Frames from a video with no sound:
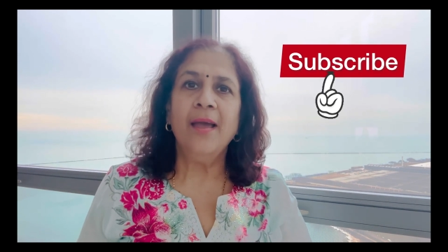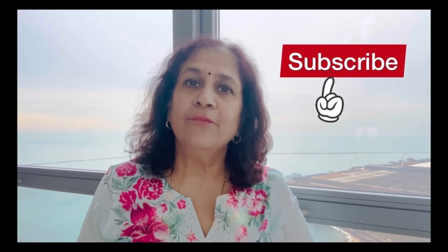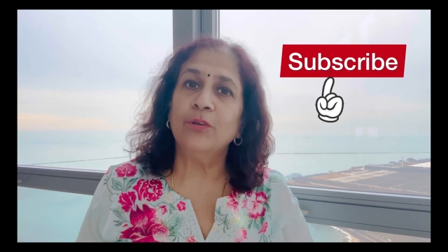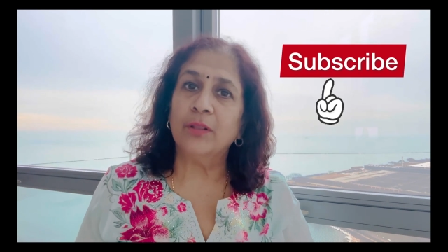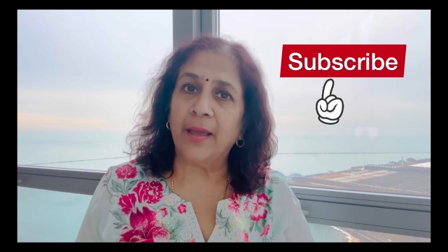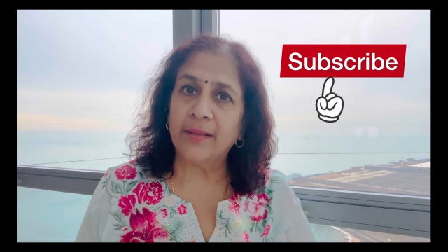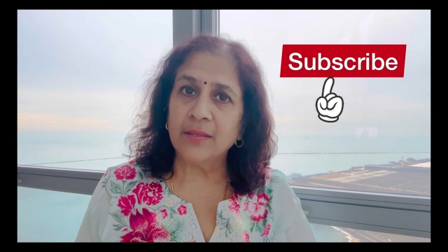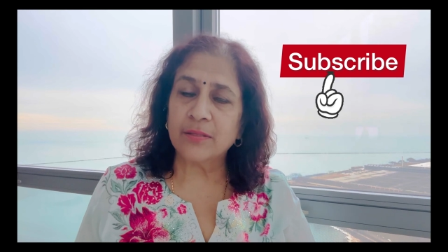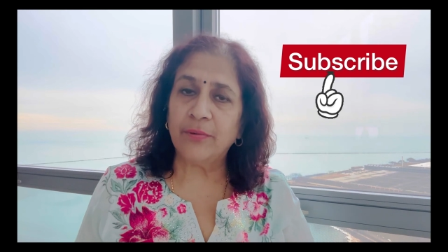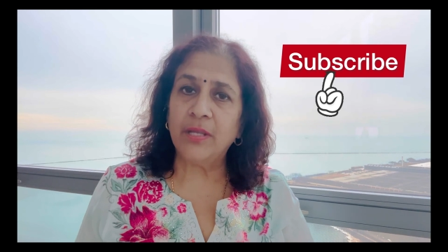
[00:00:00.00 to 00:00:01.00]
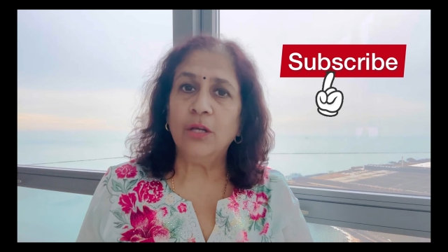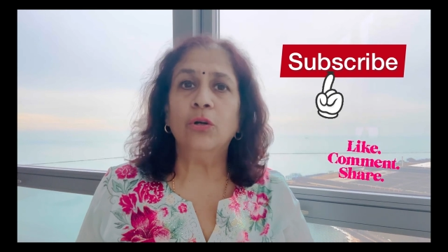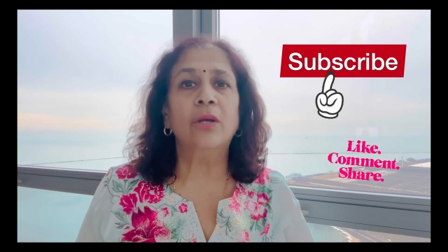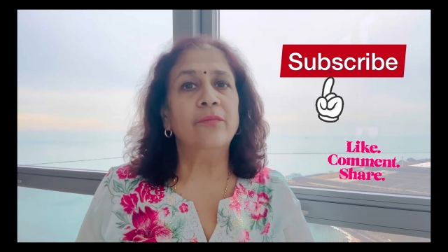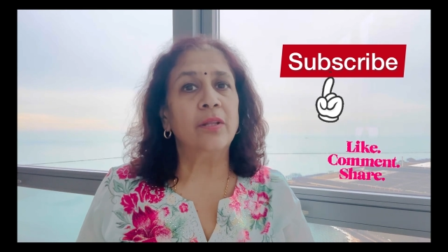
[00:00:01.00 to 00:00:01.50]
If you like this video,
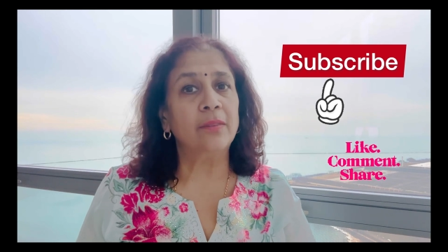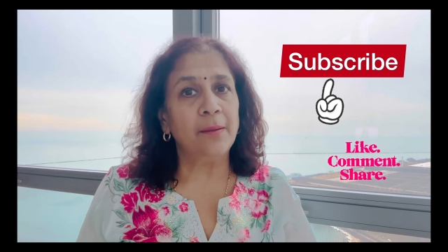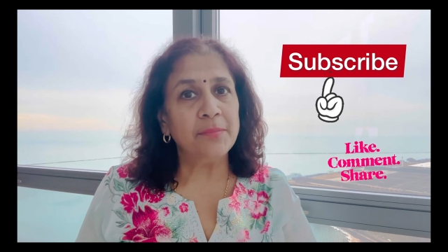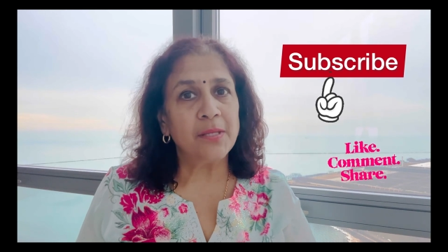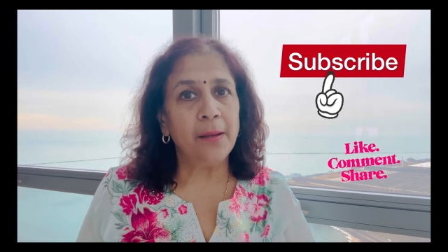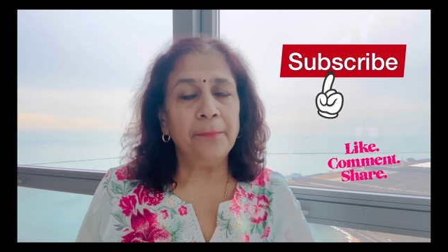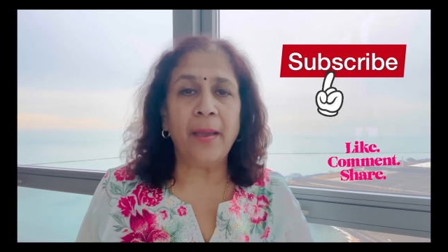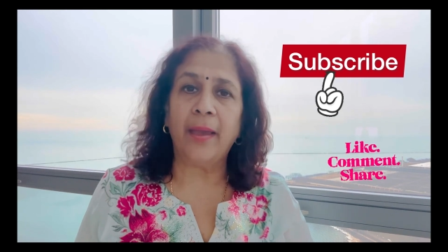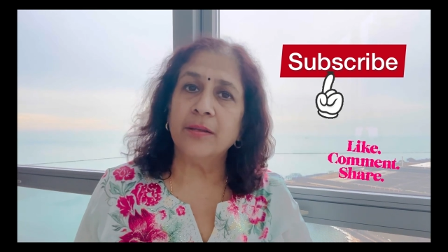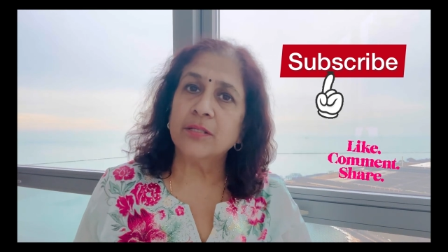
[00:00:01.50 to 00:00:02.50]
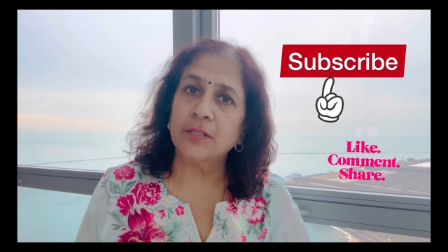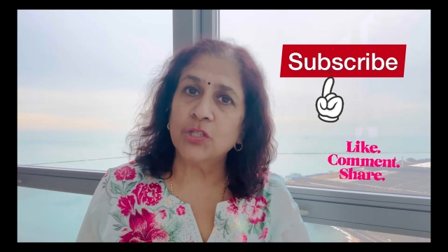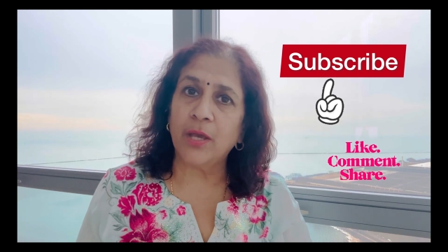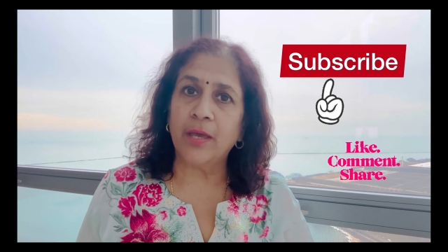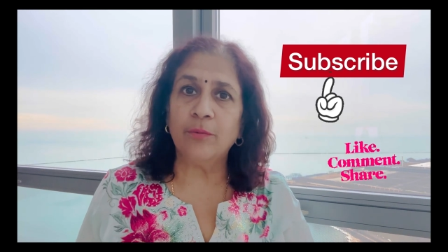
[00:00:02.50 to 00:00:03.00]
give it a thumbs up and
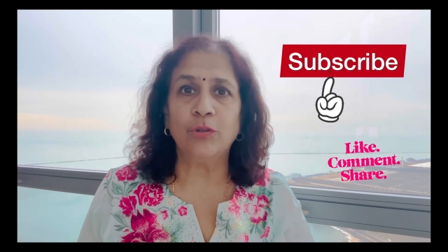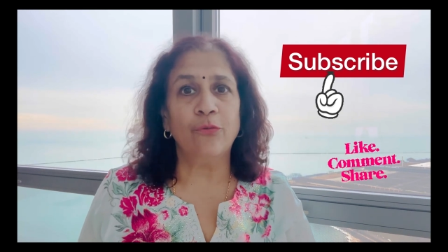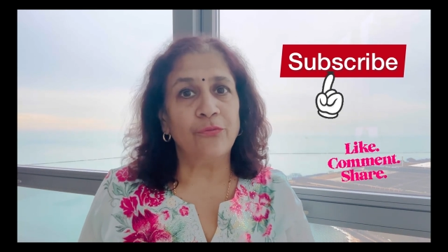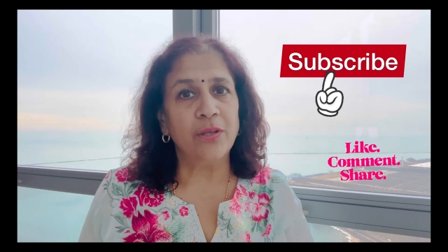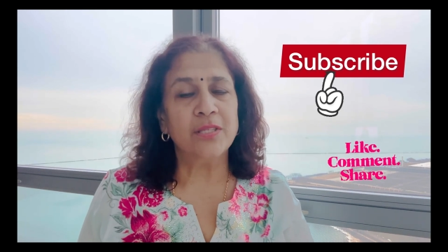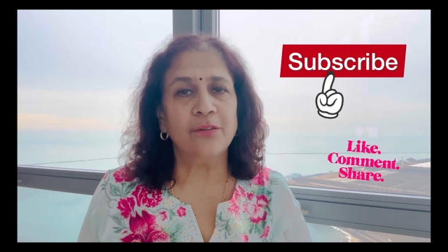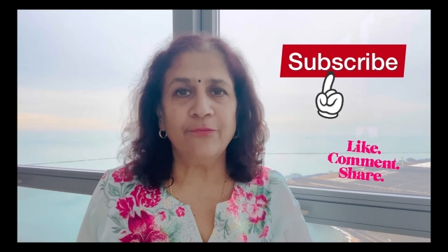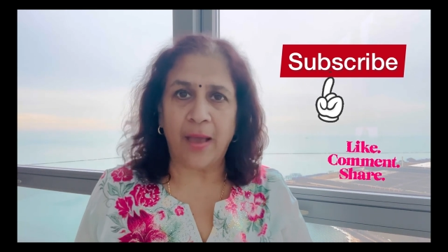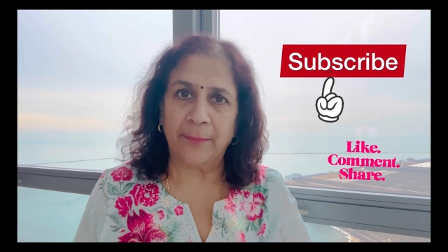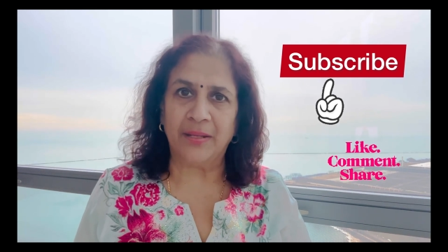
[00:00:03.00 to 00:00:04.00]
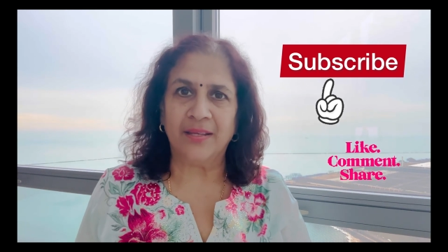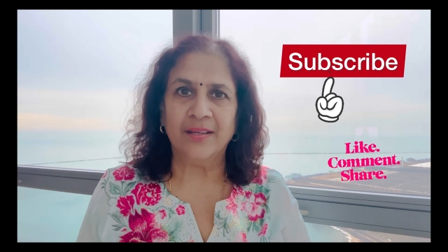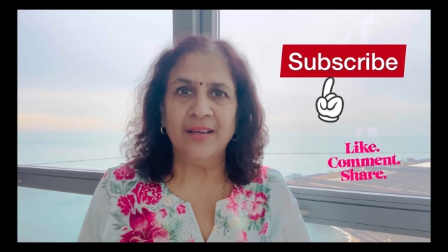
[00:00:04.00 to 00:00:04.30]
share it with your friends and family.